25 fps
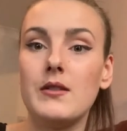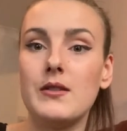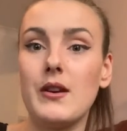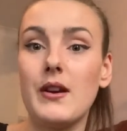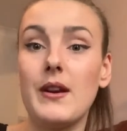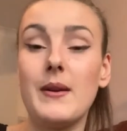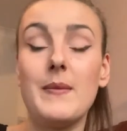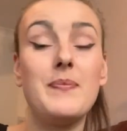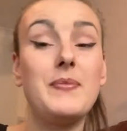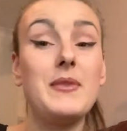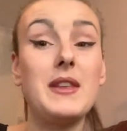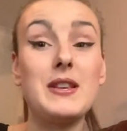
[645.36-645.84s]

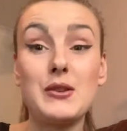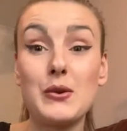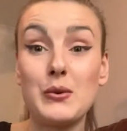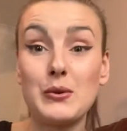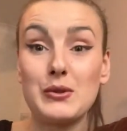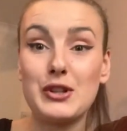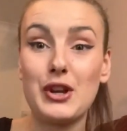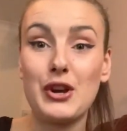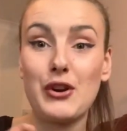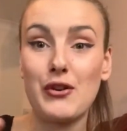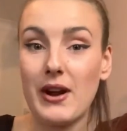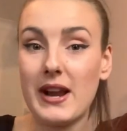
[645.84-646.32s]
sorry there's
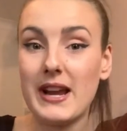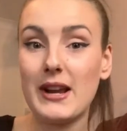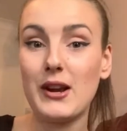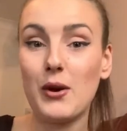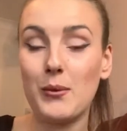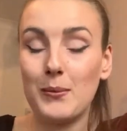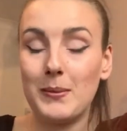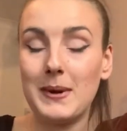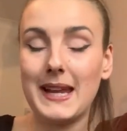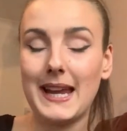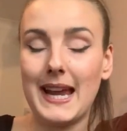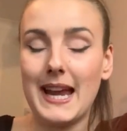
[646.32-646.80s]
also great
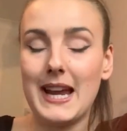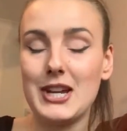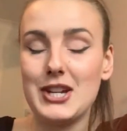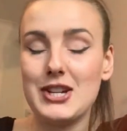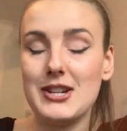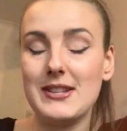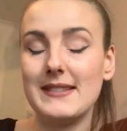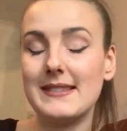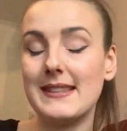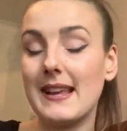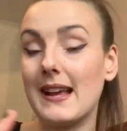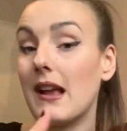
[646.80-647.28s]

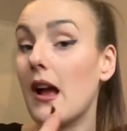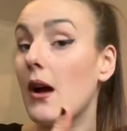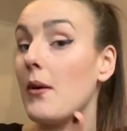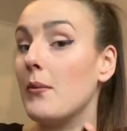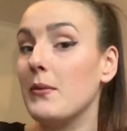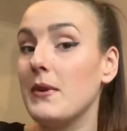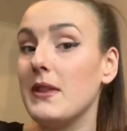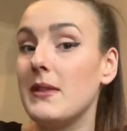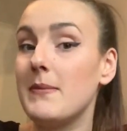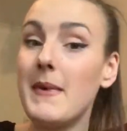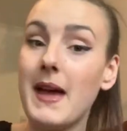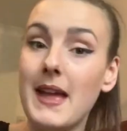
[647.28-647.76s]
complications that
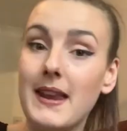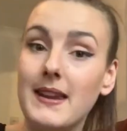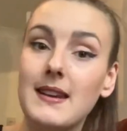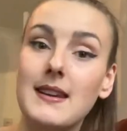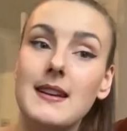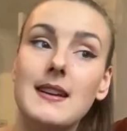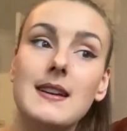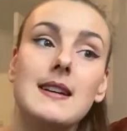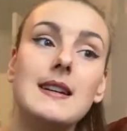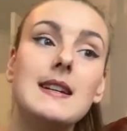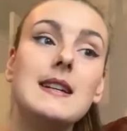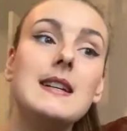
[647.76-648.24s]
come with
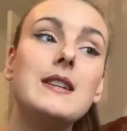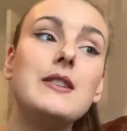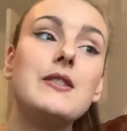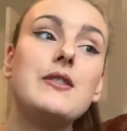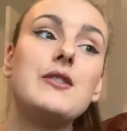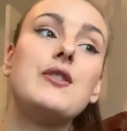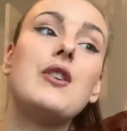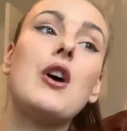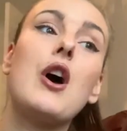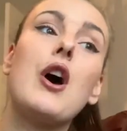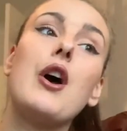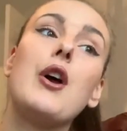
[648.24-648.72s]
men
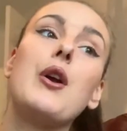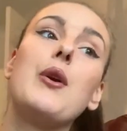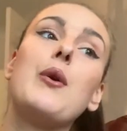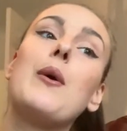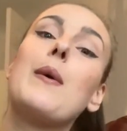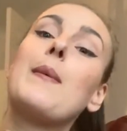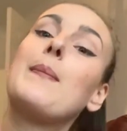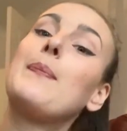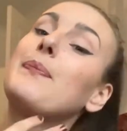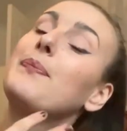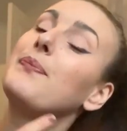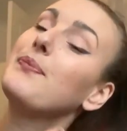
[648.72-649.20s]

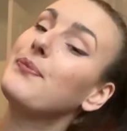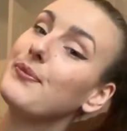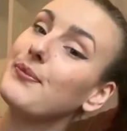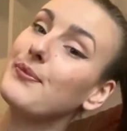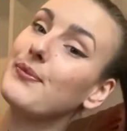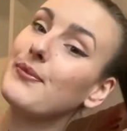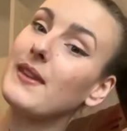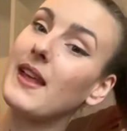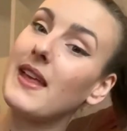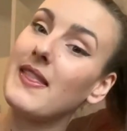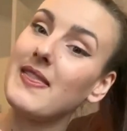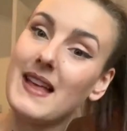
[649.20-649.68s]
so
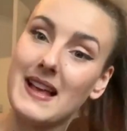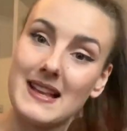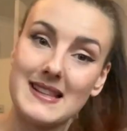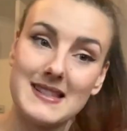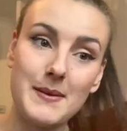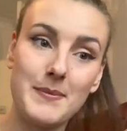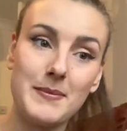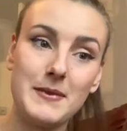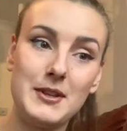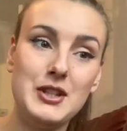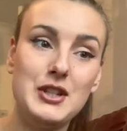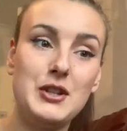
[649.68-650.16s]

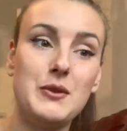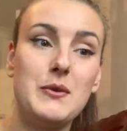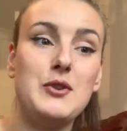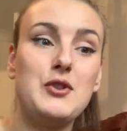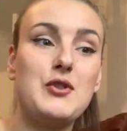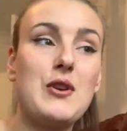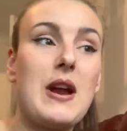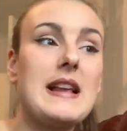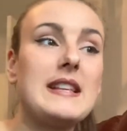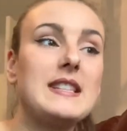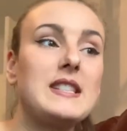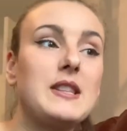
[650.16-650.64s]
that's something to
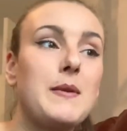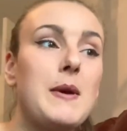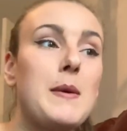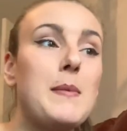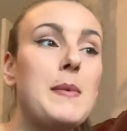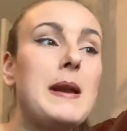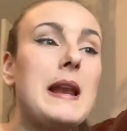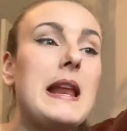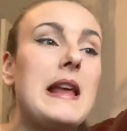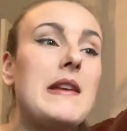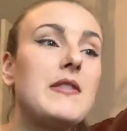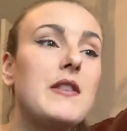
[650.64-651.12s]
address so i
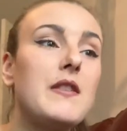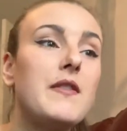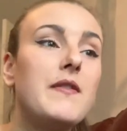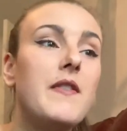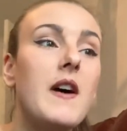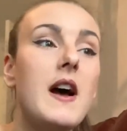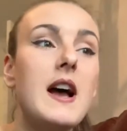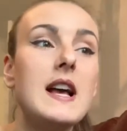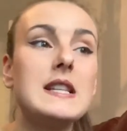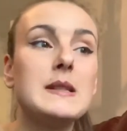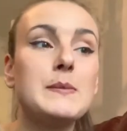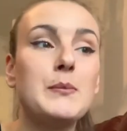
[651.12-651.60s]
believe the
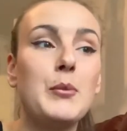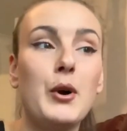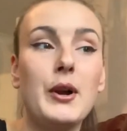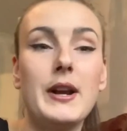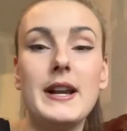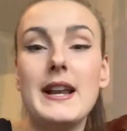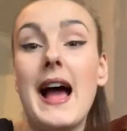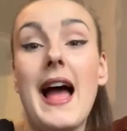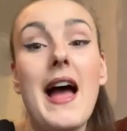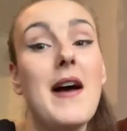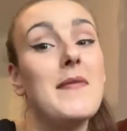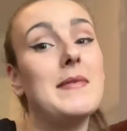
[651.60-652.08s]
first
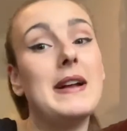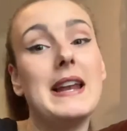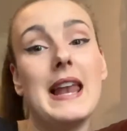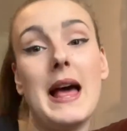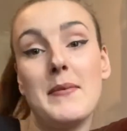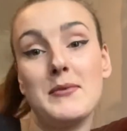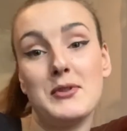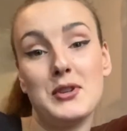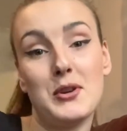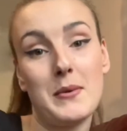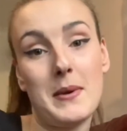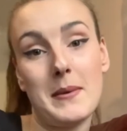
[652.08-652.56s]
point i have my
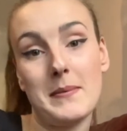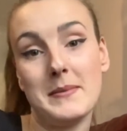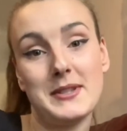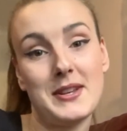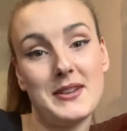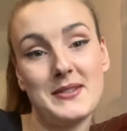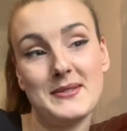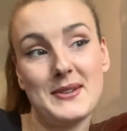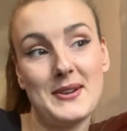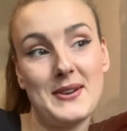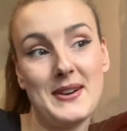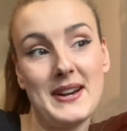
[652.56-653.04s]
laptop i'm
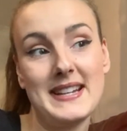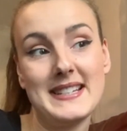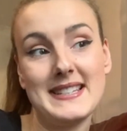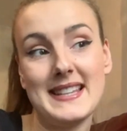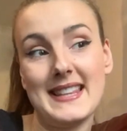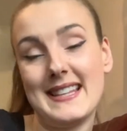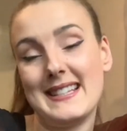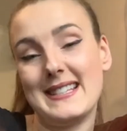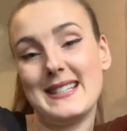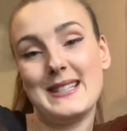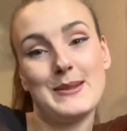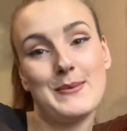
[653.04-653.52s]
so sorry
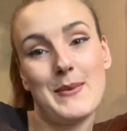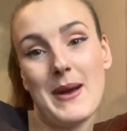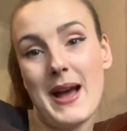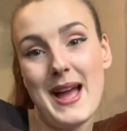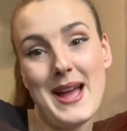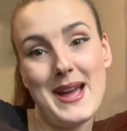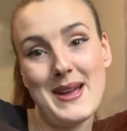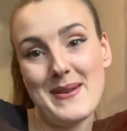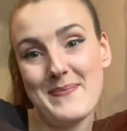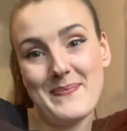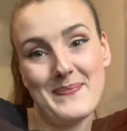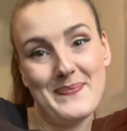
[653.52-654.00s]
so this is
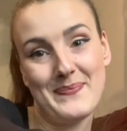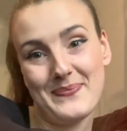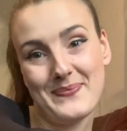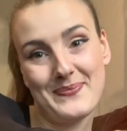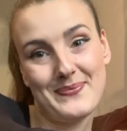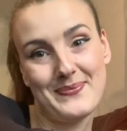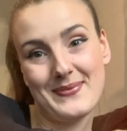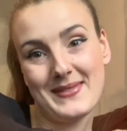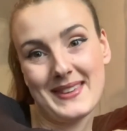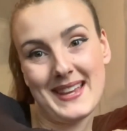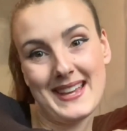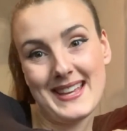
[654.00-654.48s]
why i'm
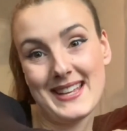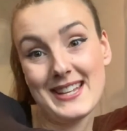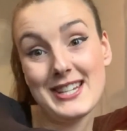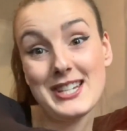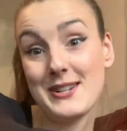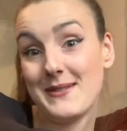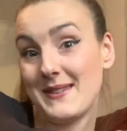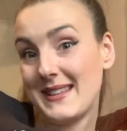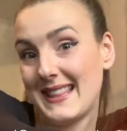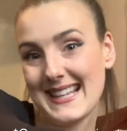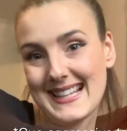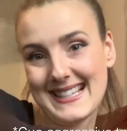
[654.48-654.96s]

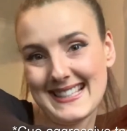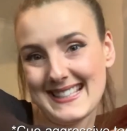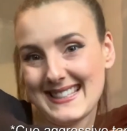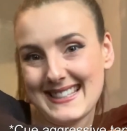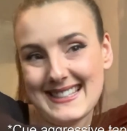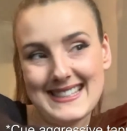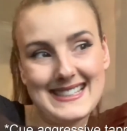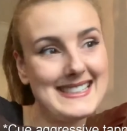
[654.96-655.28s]
doing this